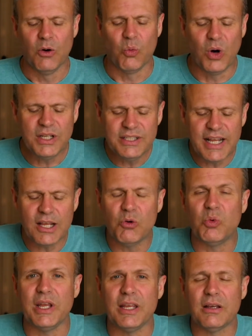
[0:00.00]
One day a
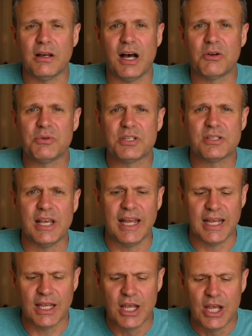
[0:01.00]
week, God was
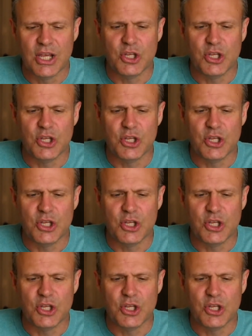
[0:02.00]
saying,